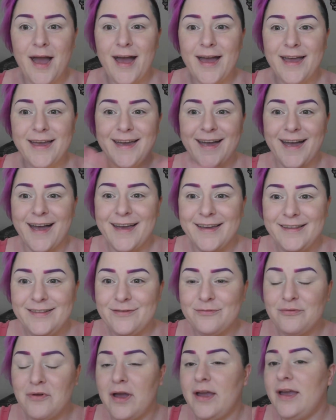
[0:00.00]
Hi
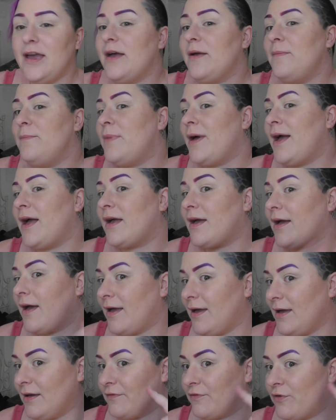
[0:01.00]
guys, right, I'm back. I
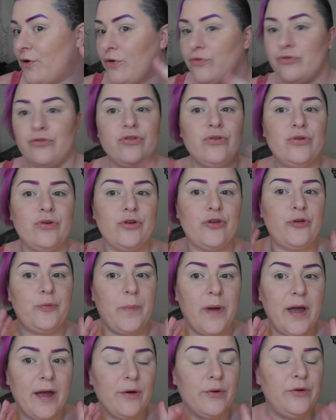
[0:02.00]
have contoured,
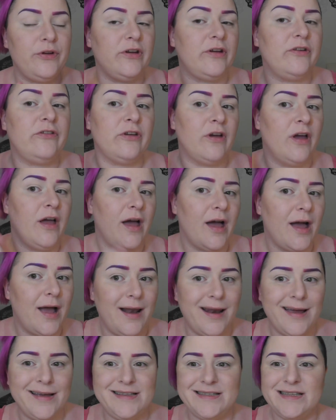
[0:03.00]
powdered,
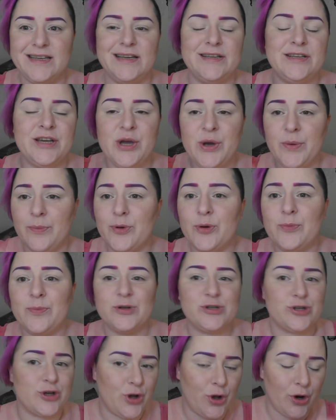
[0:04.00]
highlighted, put
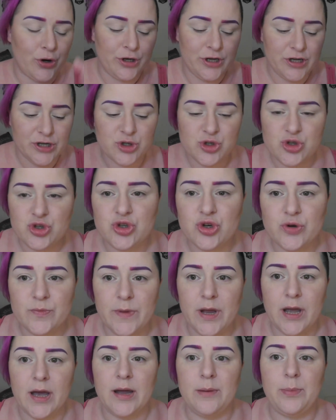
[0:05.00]
blush on, stuck
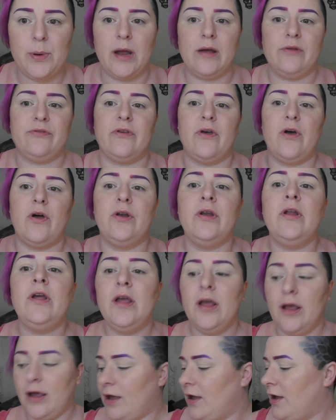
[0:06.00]
my eyebrows on,
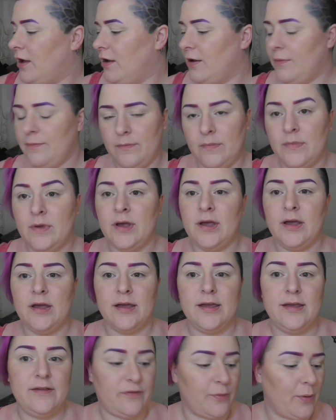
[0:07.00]

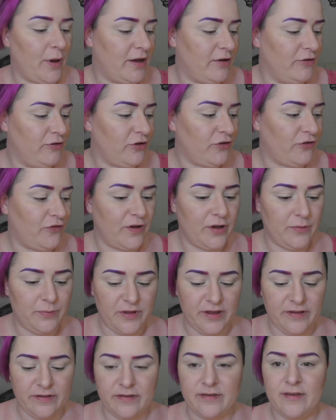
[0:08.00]
so I can just film
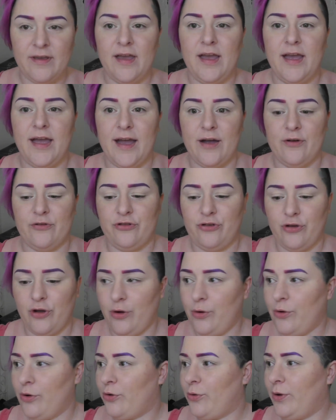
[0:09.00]
this
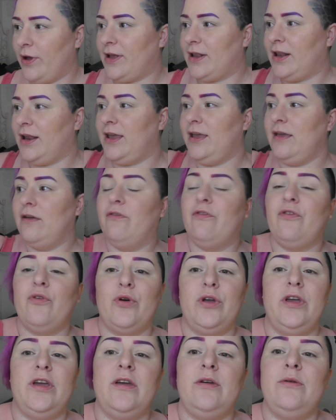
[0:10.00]
outro quickly
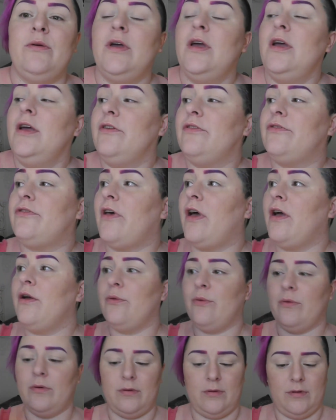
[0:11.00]
for you.
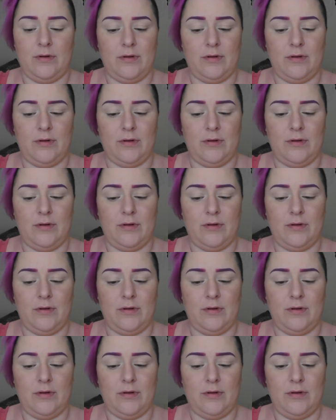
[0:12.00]
So